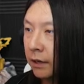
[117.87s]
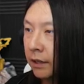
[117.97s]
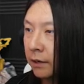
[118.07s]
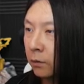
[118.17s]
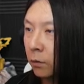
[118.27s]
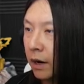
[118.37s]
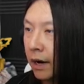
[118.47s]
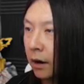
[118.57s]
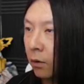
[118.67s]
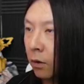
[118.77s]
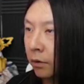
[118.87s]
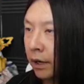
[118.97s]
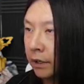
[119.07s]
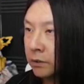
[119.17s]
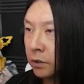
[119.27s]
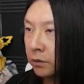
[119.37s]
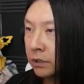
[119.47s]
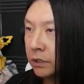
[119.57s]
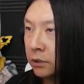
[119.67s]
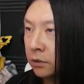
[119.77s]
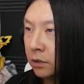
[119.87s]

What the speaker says: And then, wow. Okay, so the